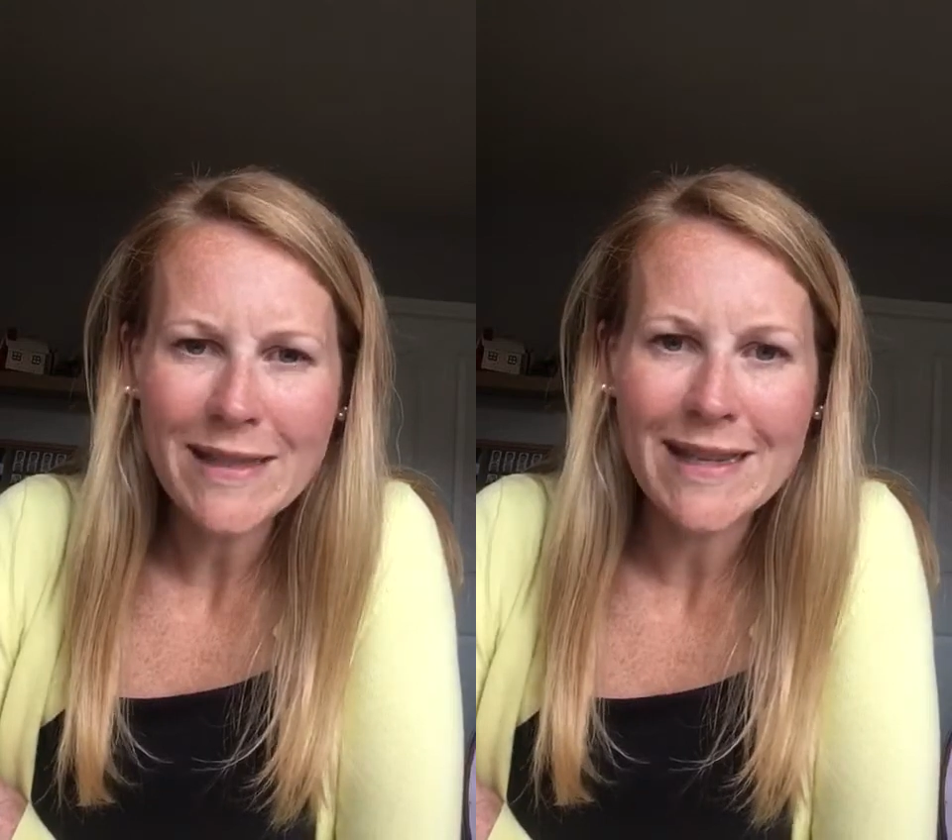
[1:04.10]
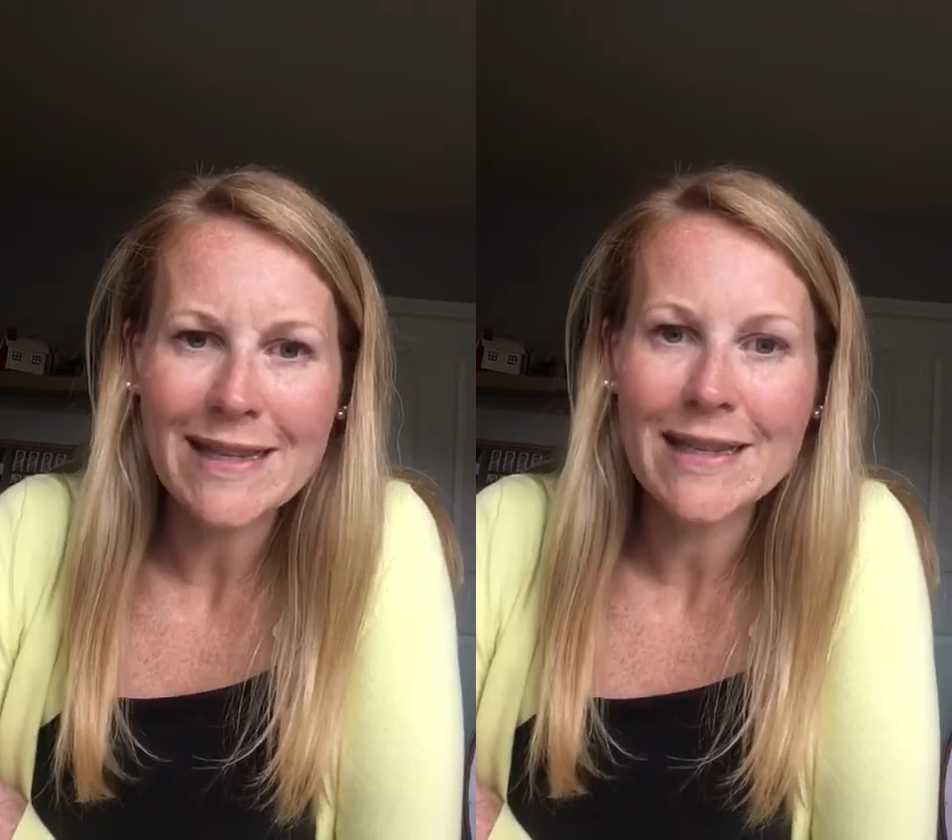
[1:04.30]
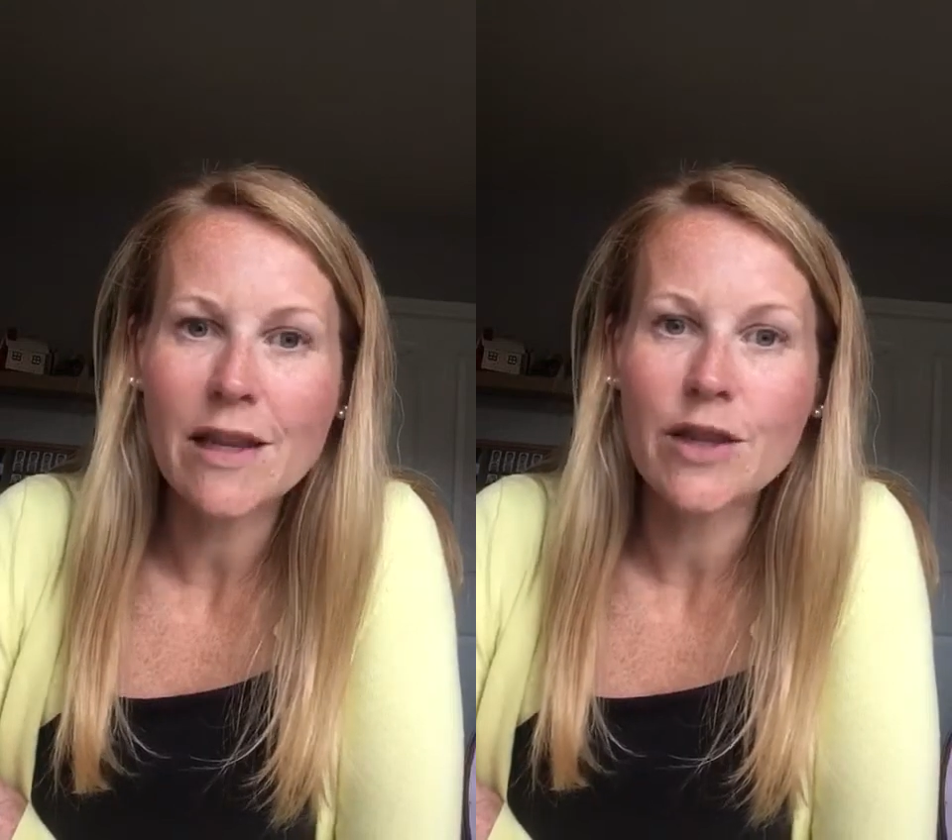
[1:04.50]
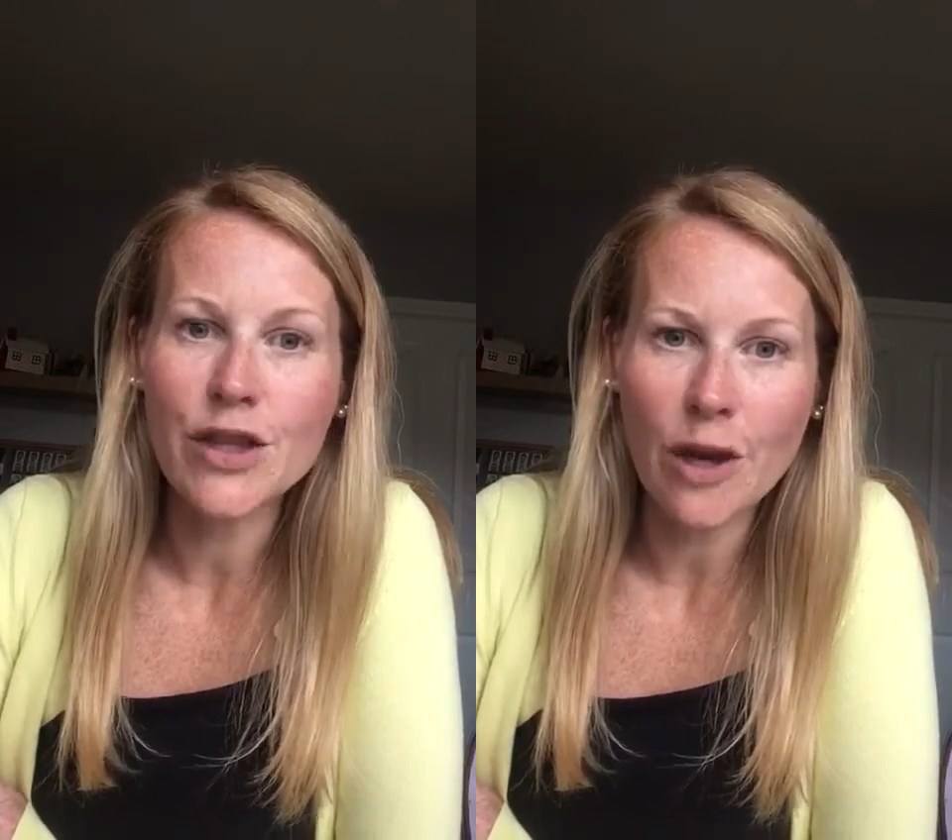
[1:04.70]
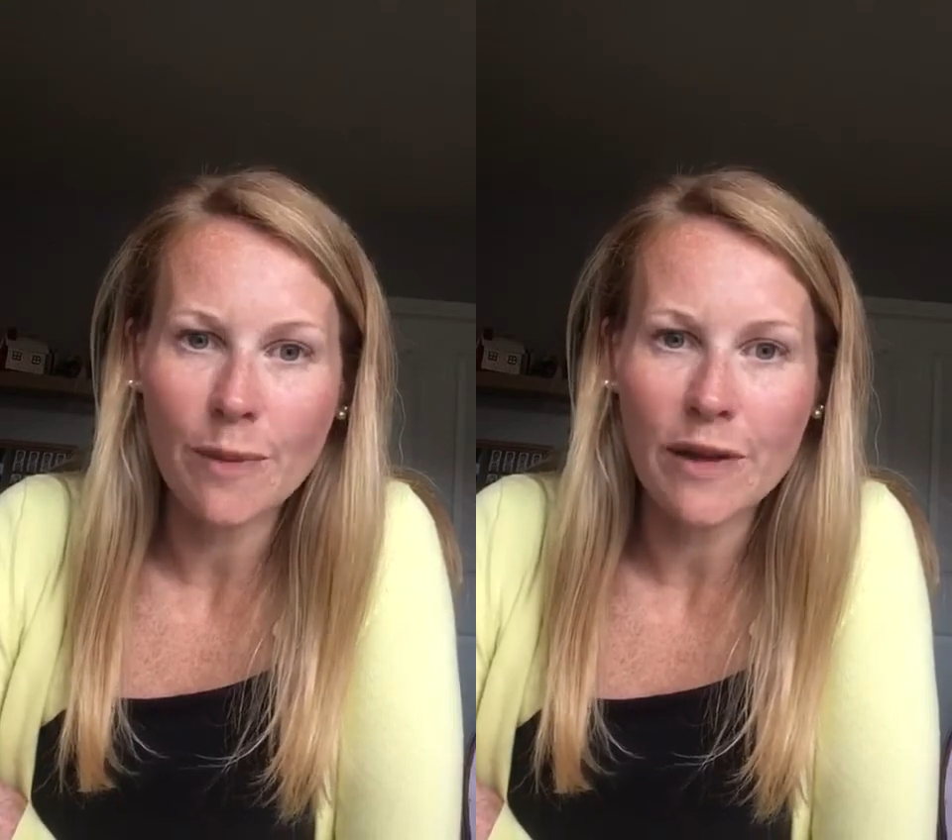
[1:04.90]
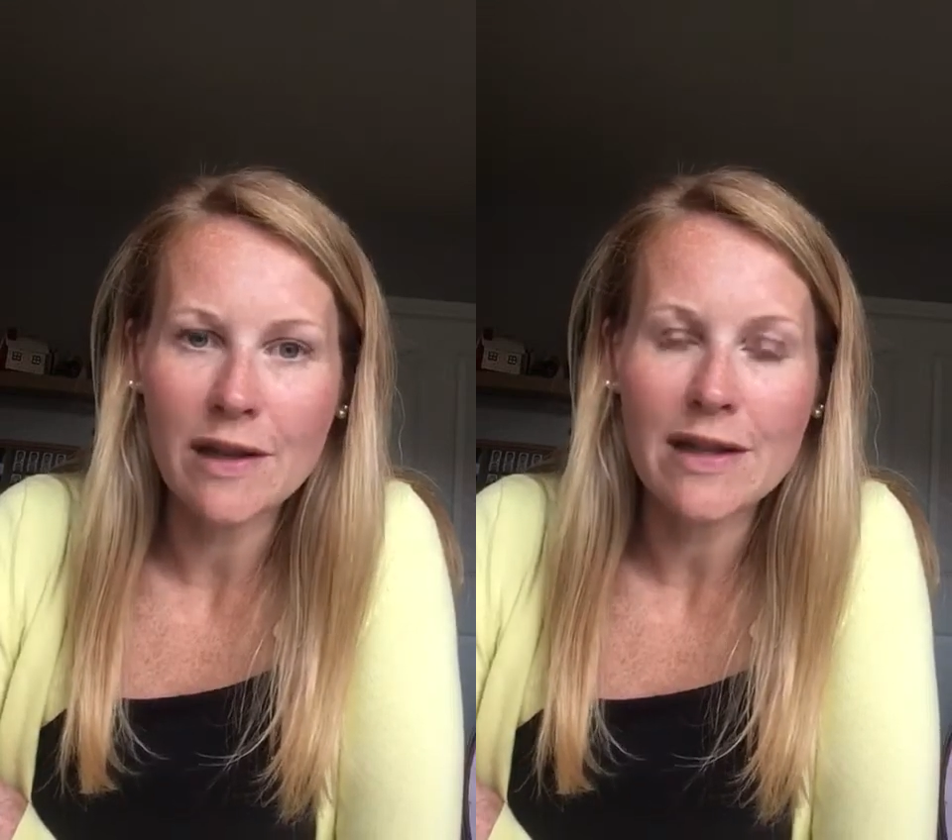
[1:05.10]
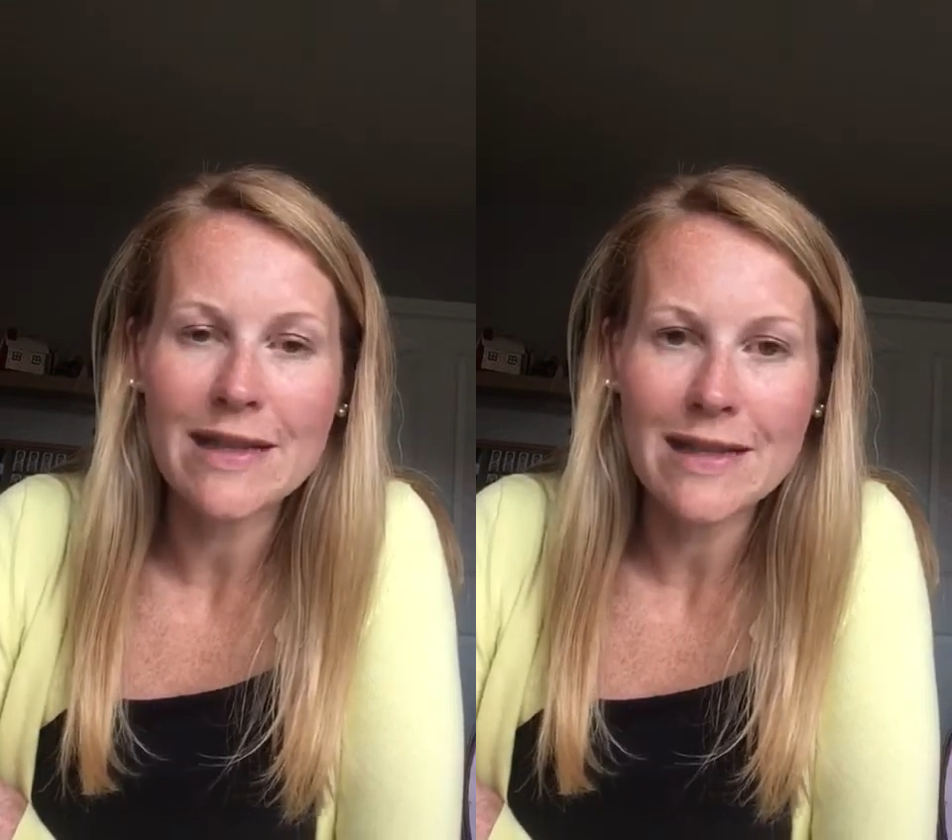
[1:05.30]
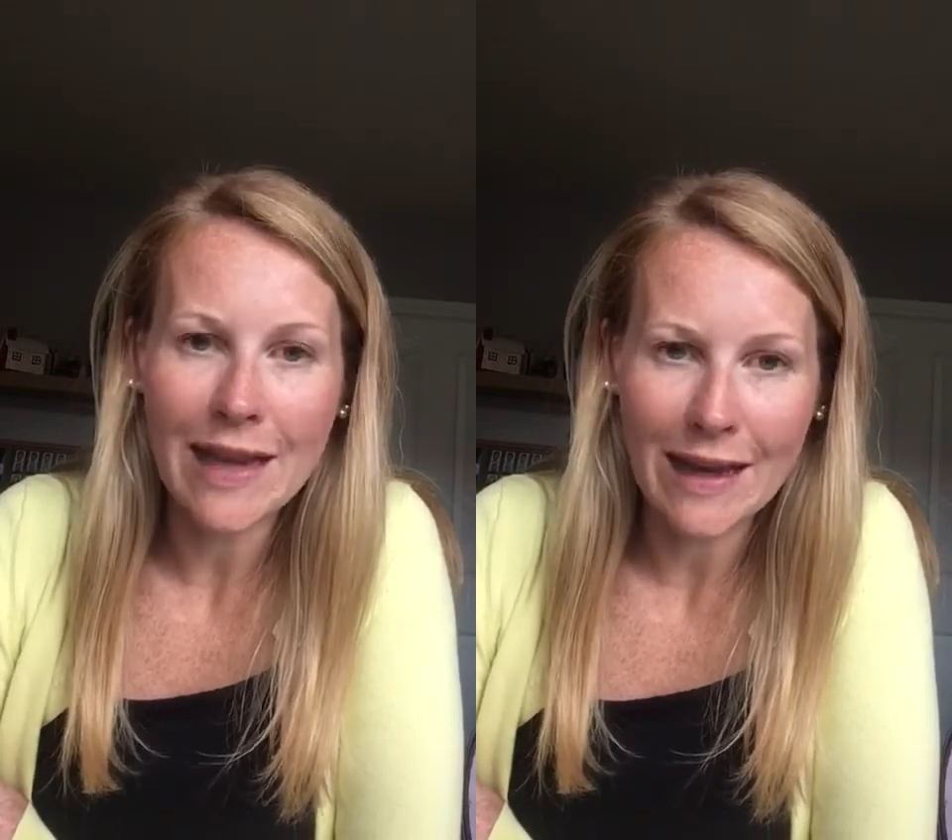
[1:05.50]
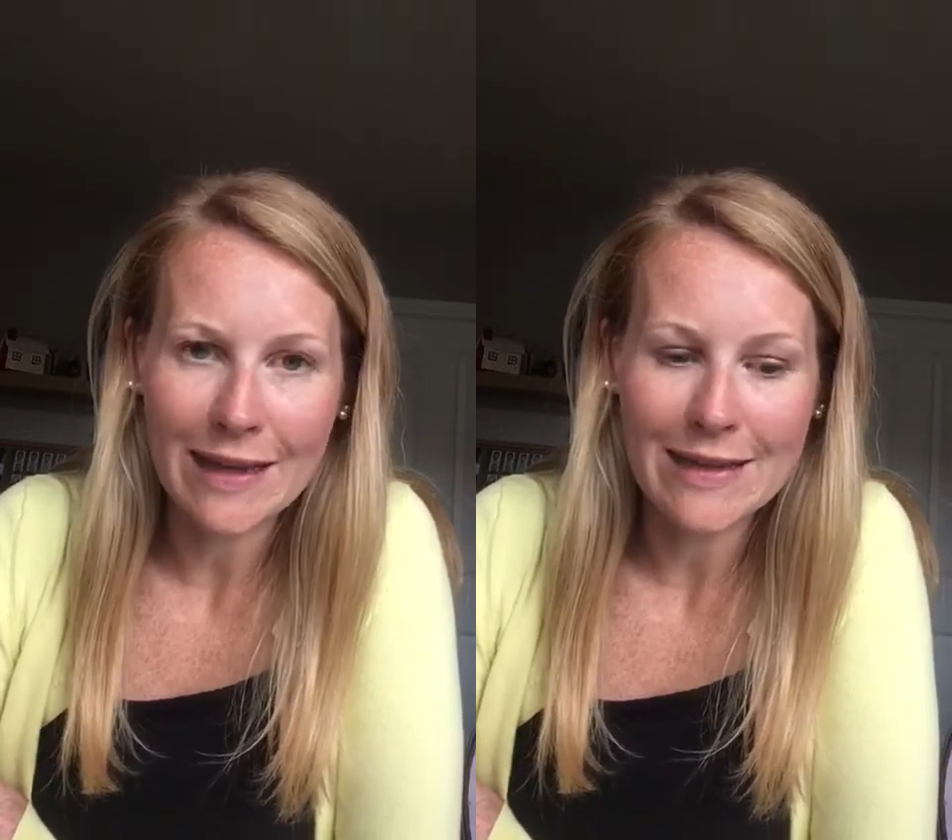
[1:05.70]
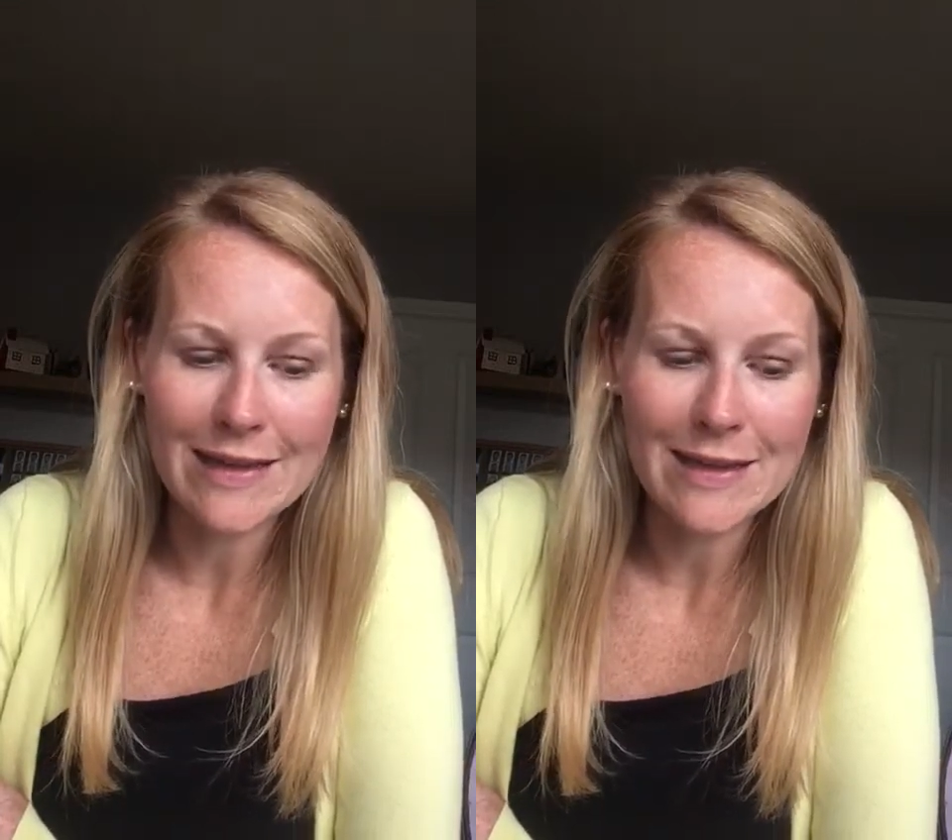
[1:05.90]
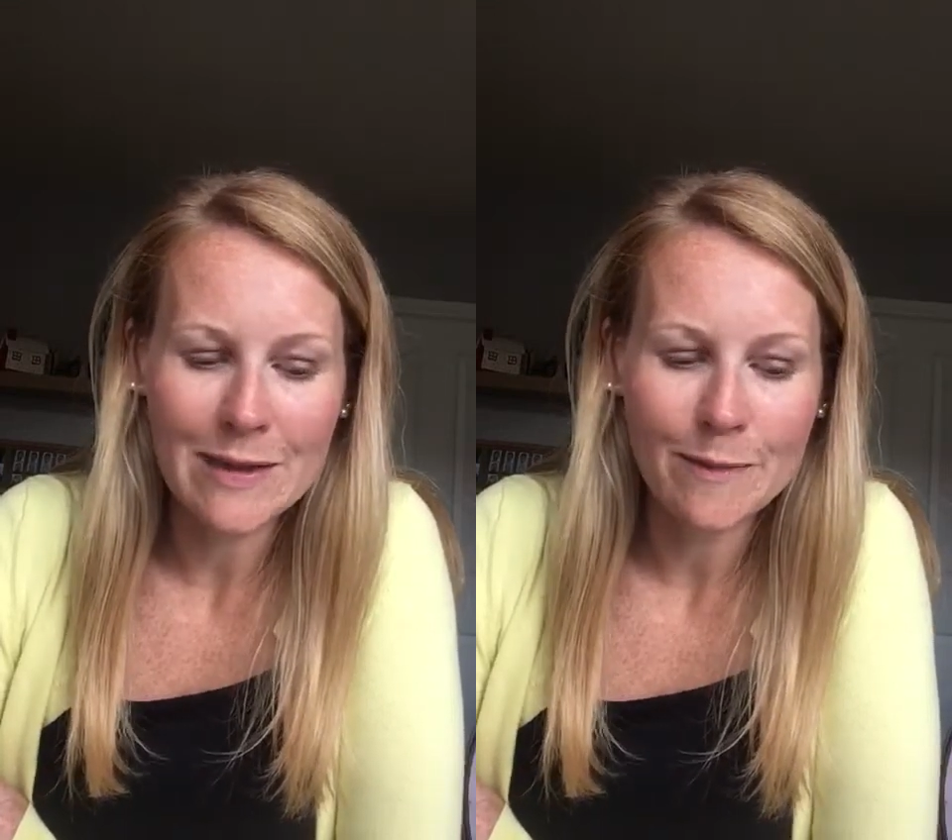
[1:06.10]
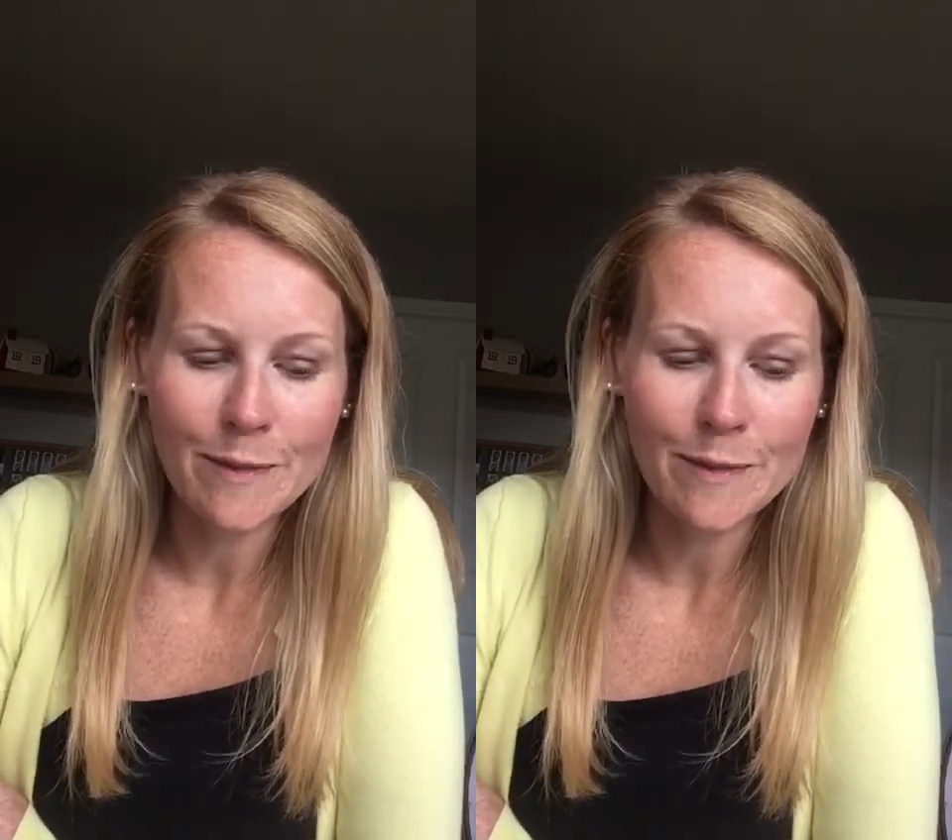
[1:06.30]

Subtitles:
is double 6?